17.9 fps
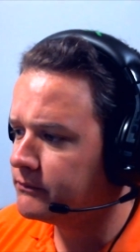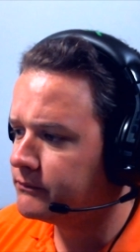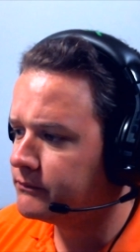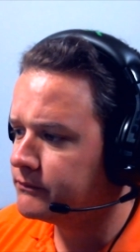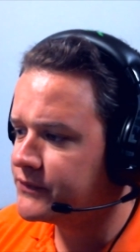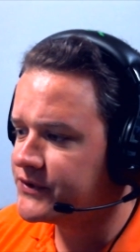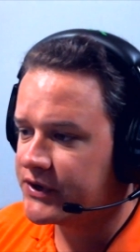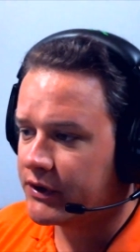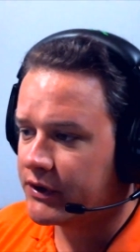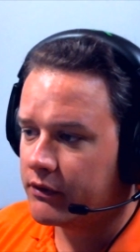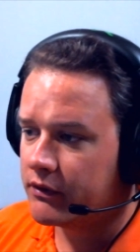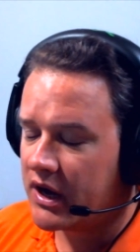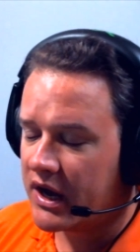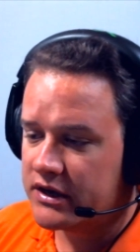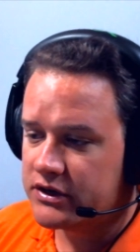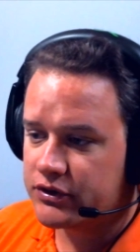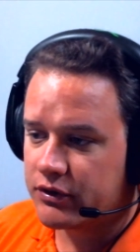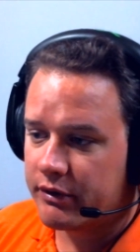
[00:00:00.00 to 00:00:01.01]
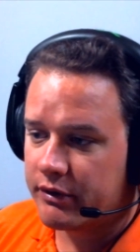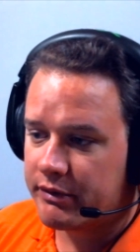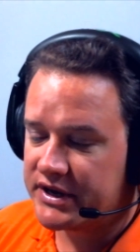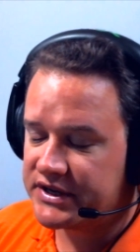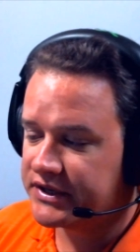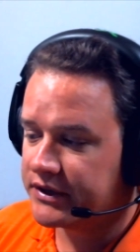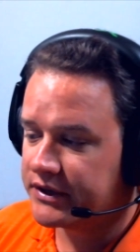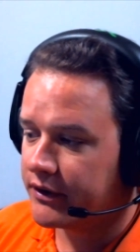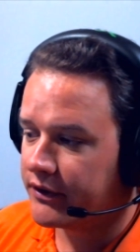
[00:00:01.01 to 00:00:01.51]
So I enjoy
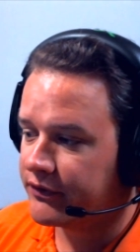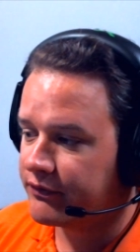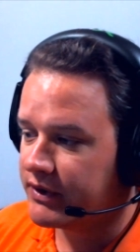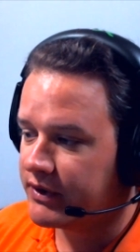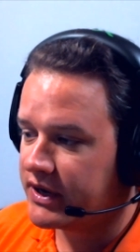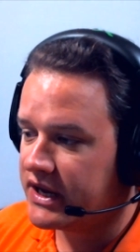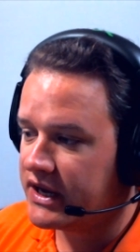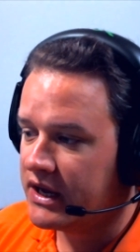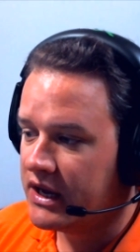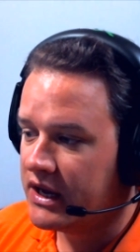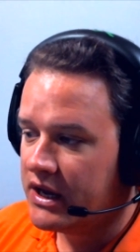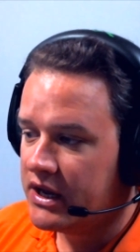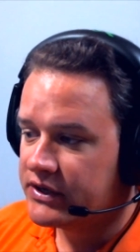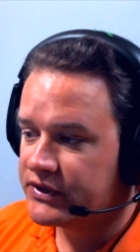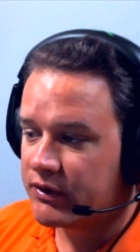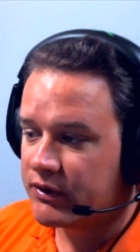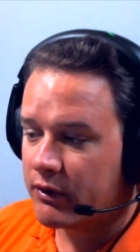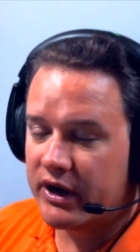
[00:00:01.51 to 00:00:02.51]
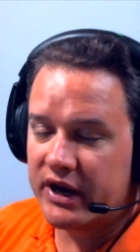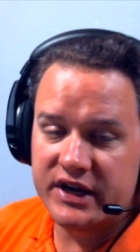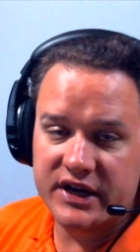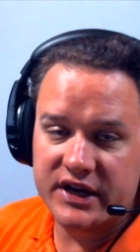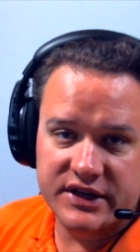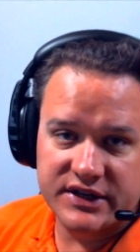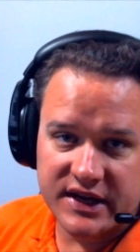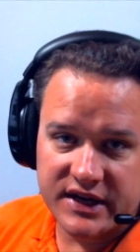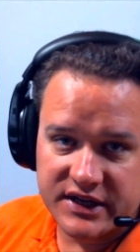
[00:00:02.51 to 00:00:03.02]
racing all three. So what I did
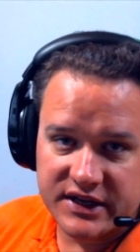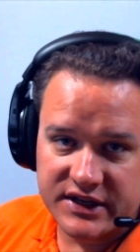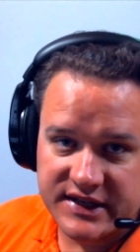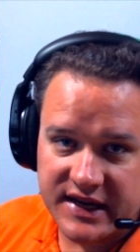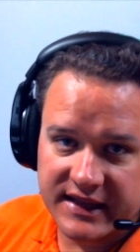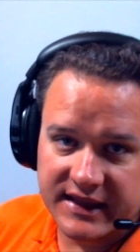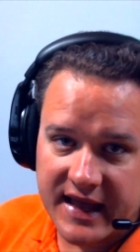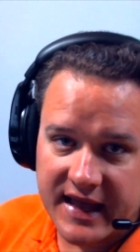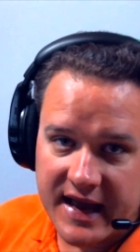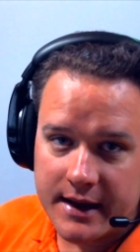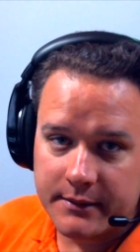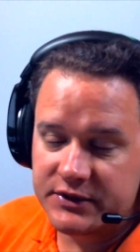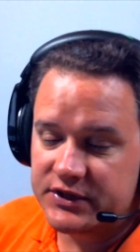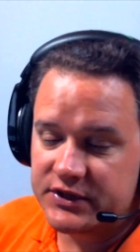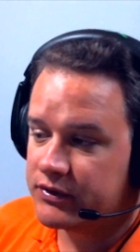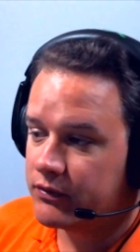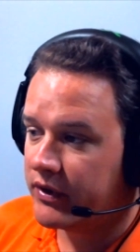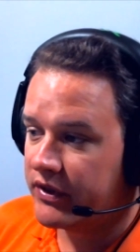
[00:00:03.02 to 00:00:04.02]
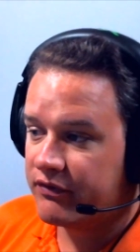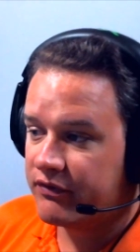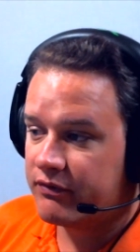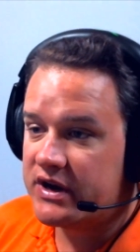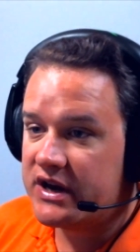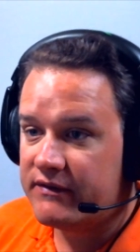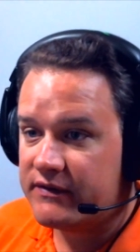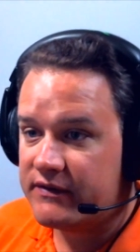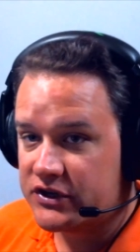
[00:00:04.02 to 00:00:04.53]
is I did 10 laps with
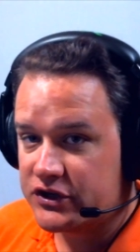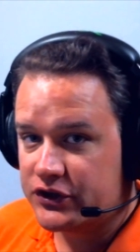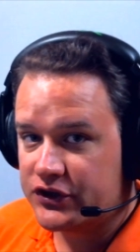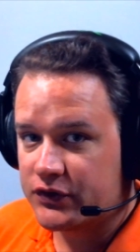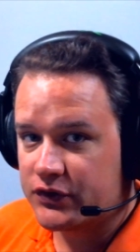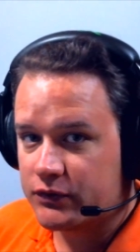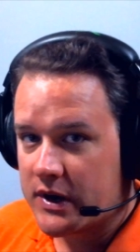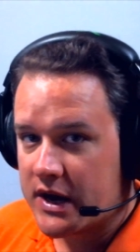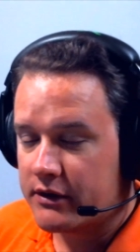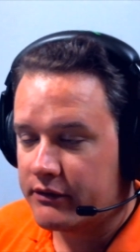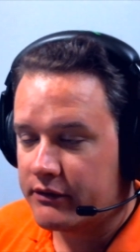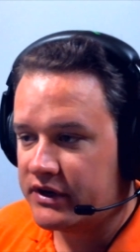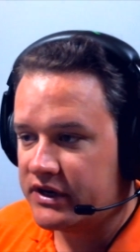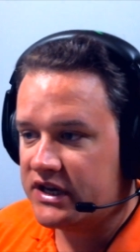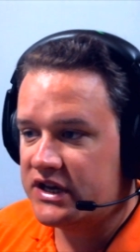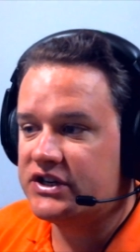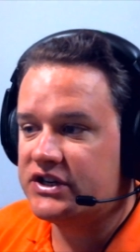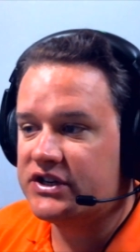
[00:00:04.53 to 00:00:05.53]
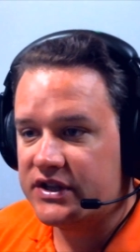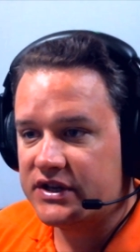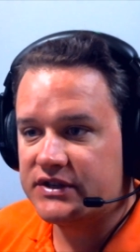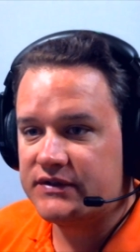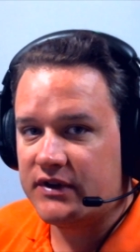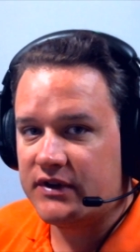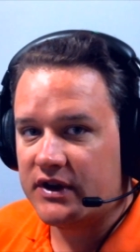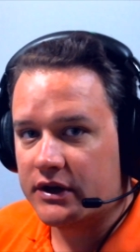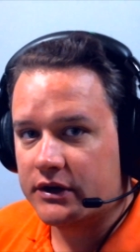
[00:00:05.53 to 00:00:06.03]
3D Vision Surround in each of these
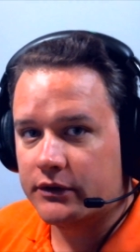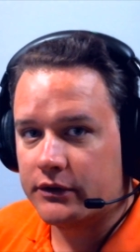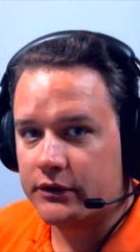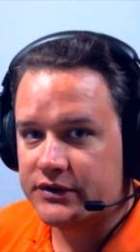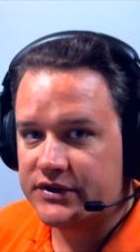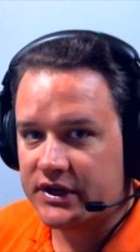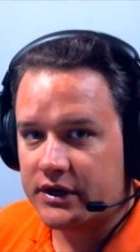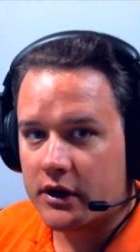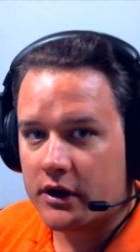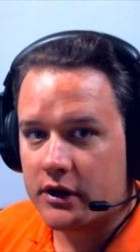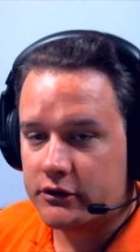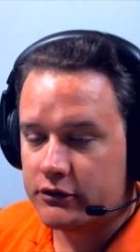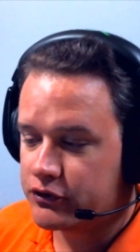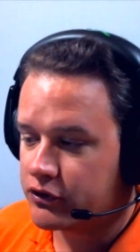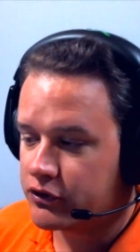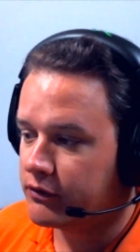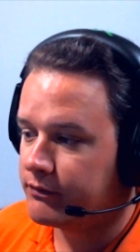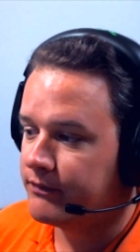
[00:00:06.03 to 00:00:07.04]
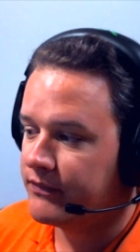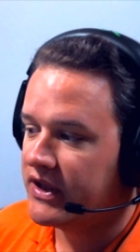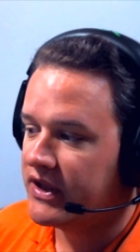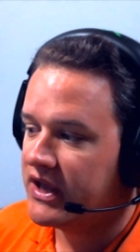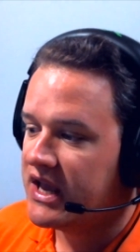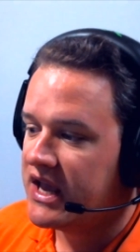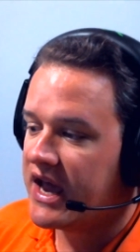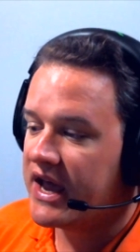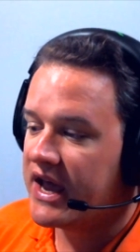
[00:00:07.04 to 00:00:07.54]
vehicles at Autodrome,
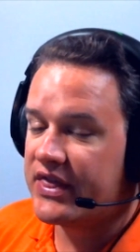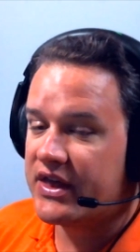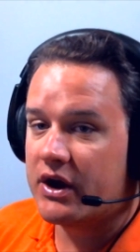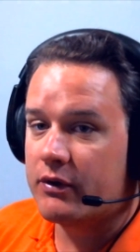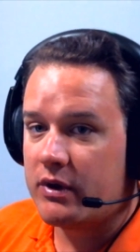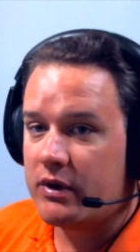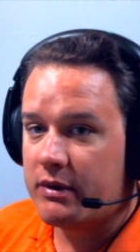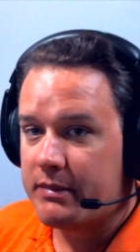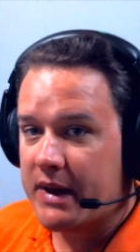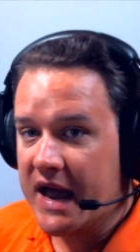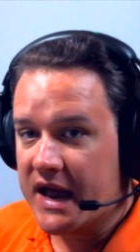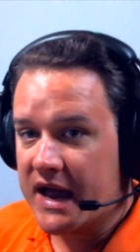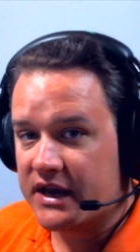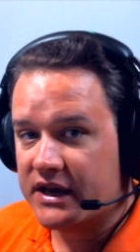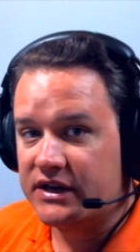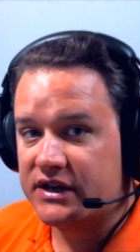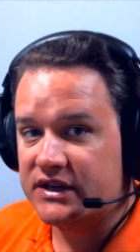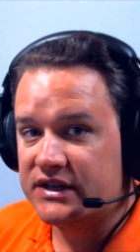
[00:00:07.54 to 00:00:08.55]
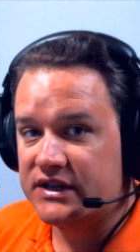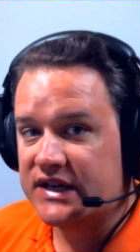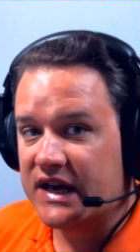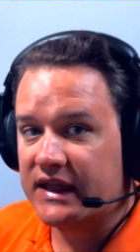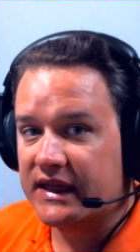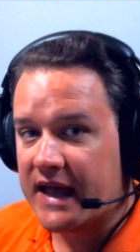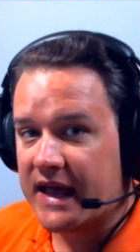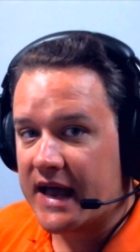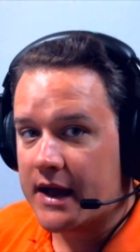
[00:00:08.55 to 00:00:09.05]
and then I went back and did
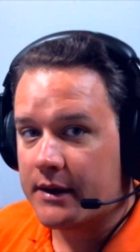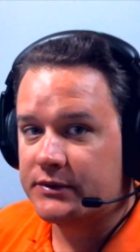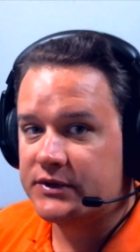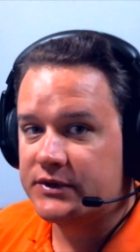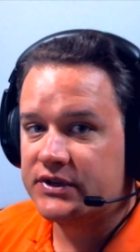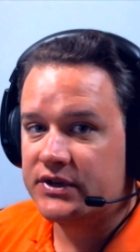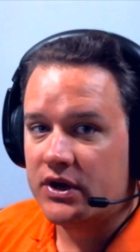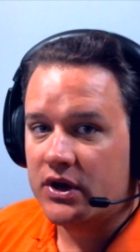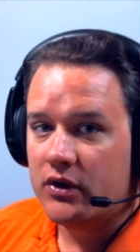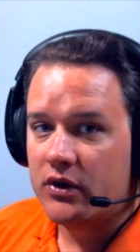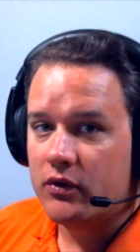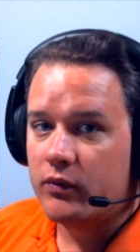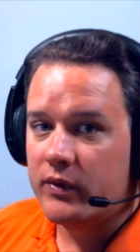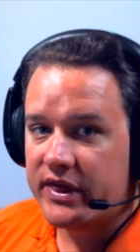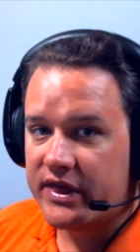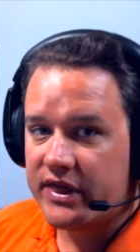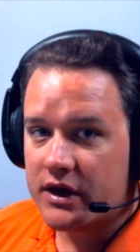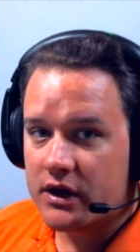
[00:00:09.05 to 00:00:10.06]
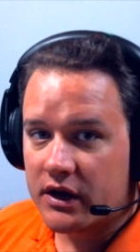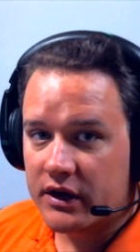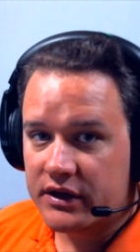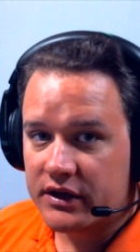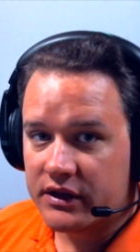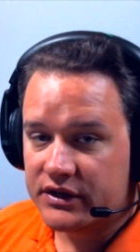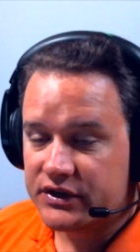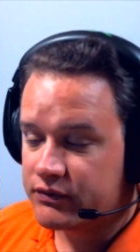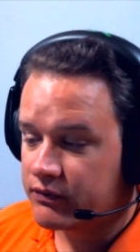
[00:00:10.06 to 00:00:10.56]
10 laps with the
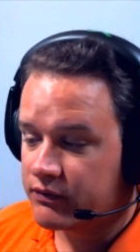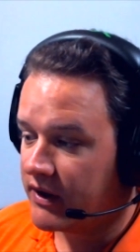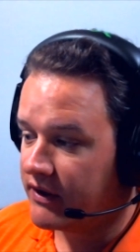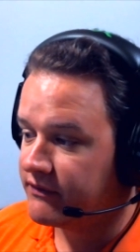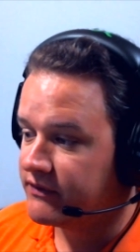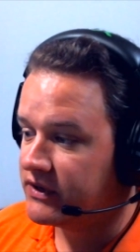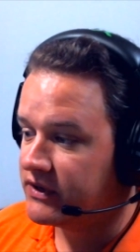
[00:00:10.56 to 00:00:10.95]
Oculus Rift